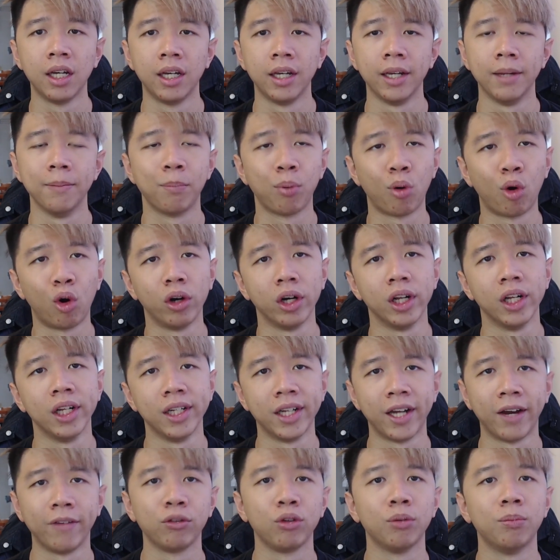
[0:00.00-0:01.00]
important
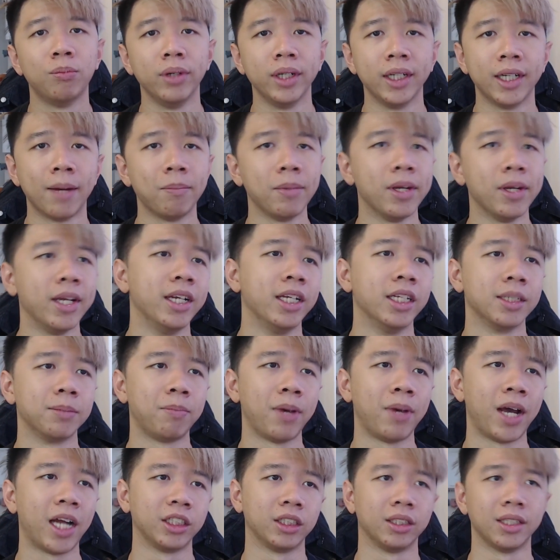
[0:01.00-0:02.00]
enough to bring up in this
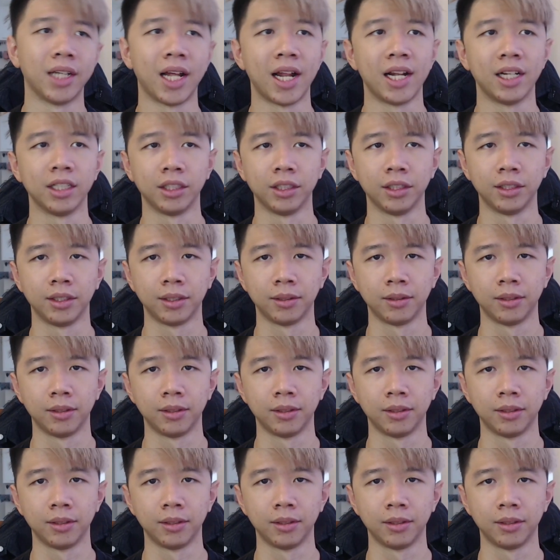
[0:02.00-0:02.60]
patch analysis.